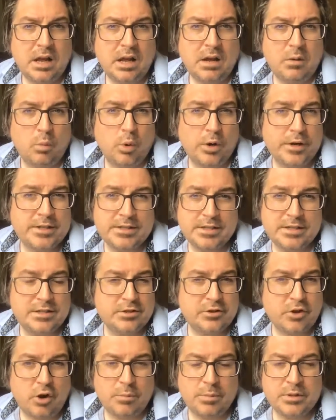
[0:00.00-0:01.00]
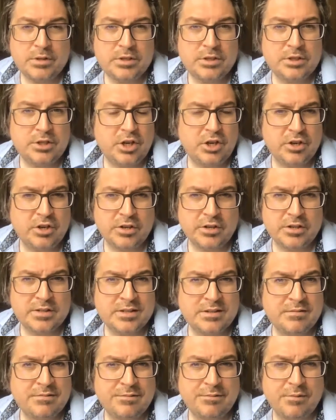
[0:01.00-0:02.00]
what is to stop students
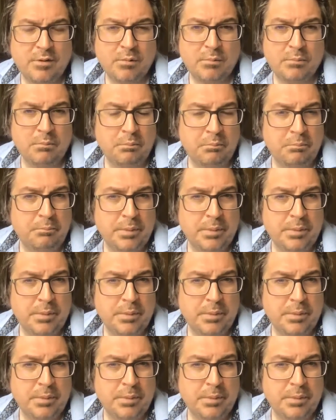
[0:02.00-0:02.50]
from